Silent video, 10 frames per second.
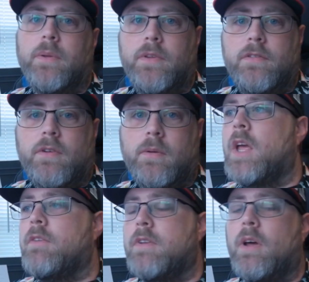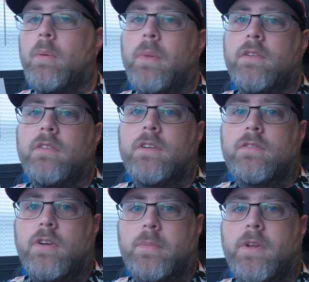this term. If you don't, basically a
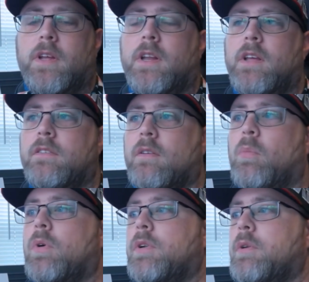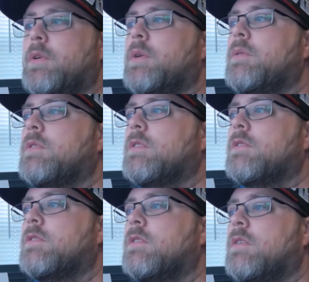script kiddie is someone who
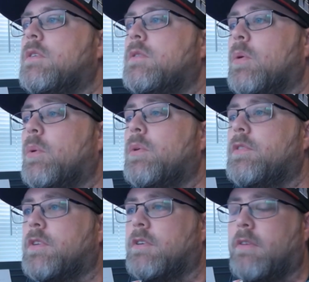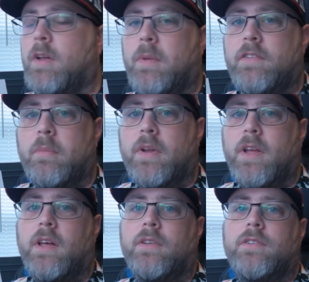uses tools that are developed by somebody
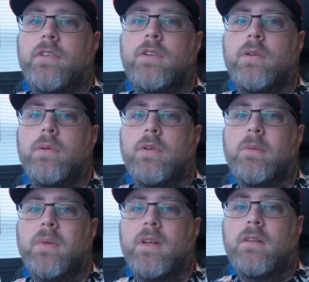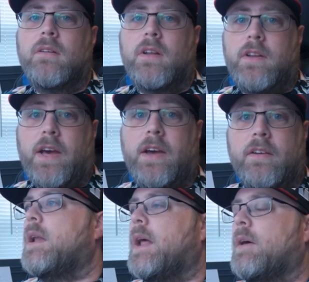else to commit attack.
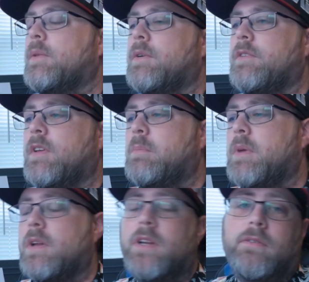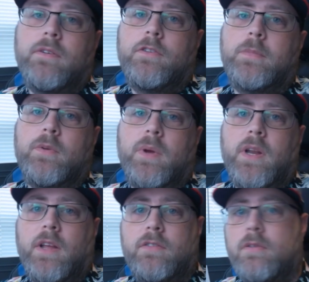Now, there is a big difference between
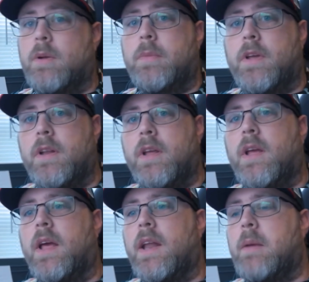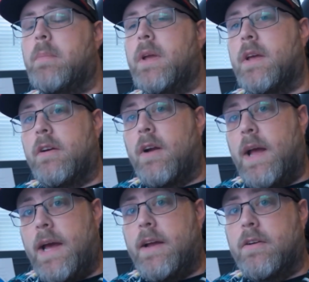a script kiddie and a beginner
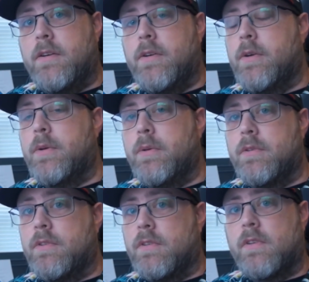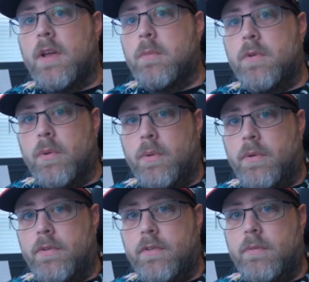hacker who uses the same
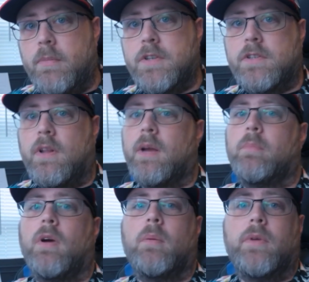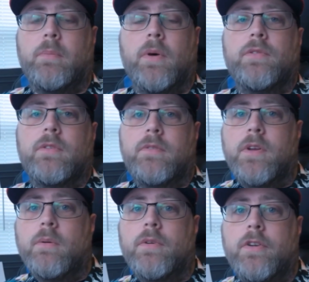tools, much like probably most of
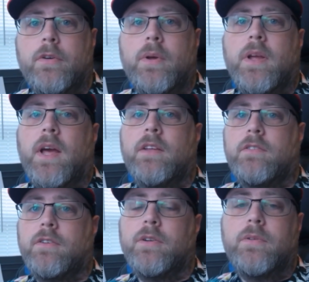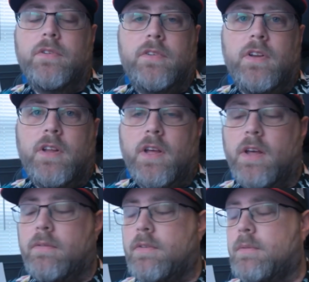you are doing as you're new to
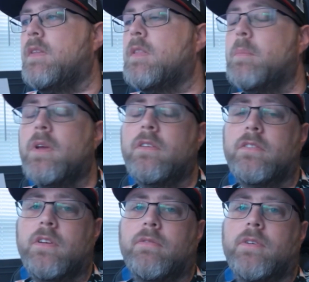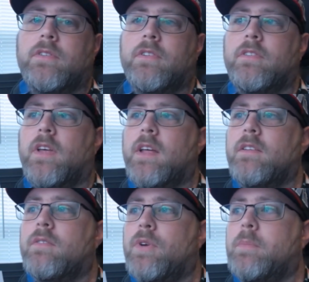CTFs. The biggest difference is that
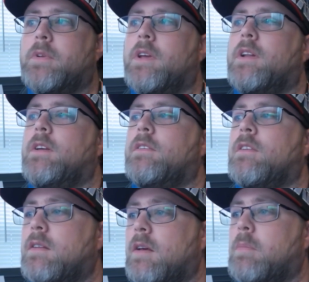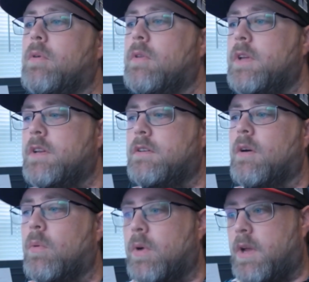script kiddies typically
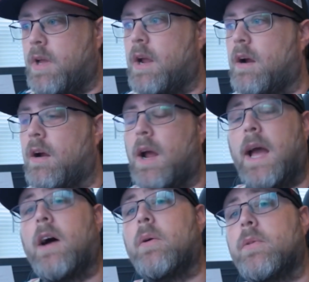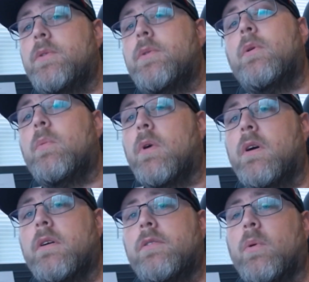don't care how the tool
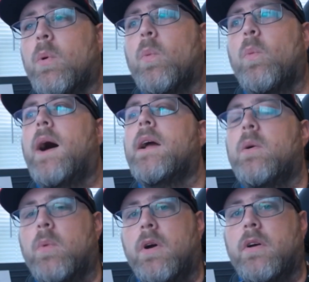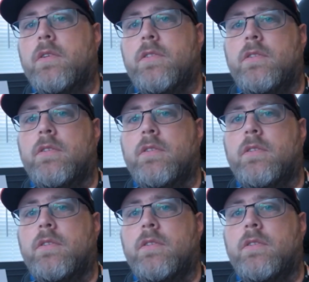works or why it works,